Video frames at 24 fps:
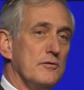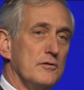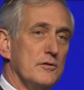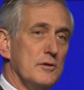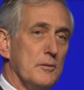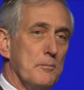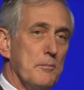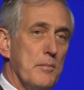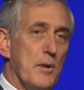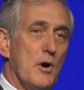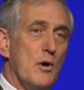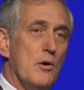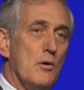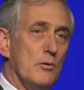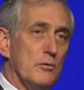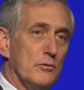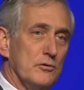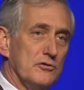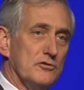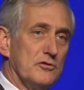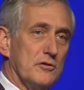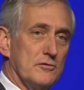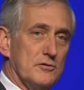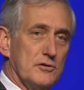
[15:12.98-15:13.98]
the
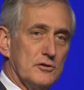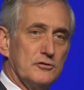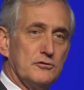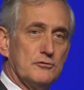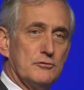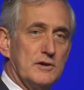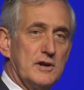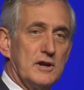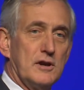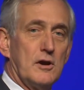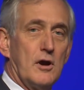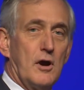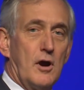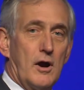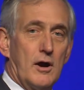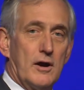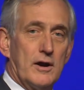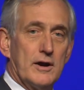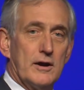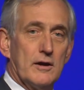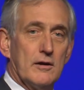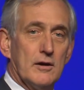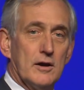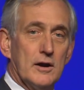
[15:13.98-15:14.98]
bones of the streetcar
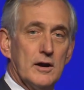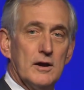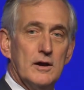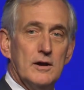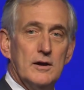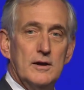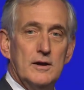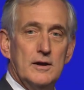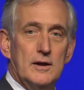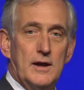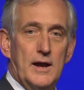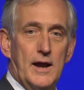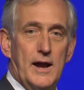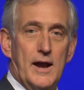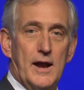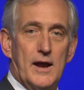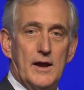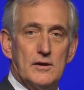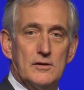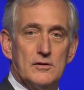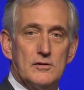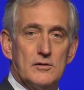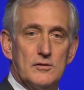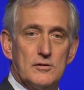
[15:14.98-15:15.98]
era
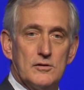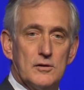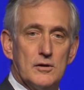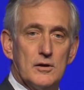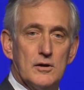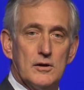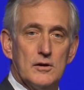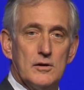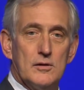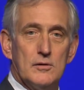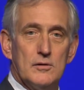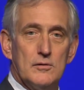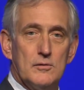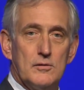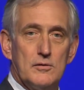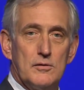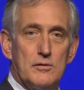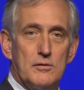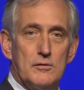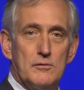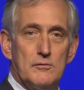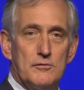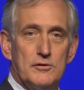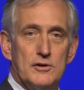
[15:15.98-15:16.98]
and the
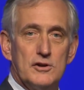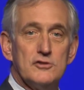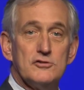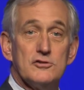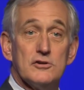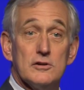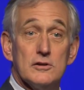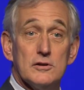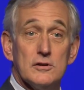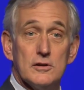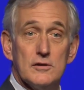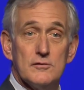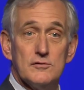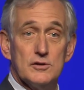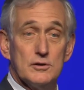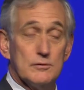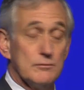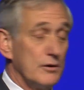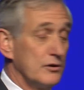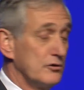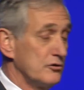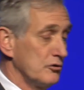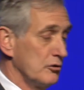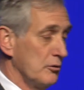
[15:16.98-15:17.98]
vision of the
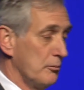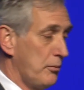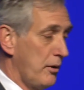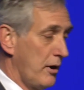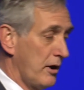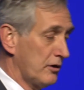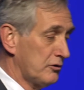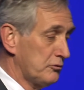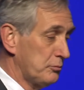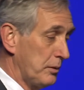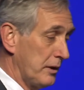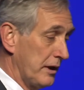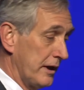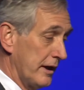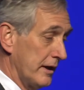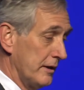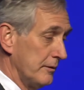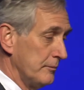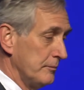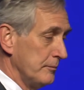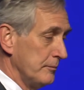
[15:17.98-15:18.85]
original Parks Plan.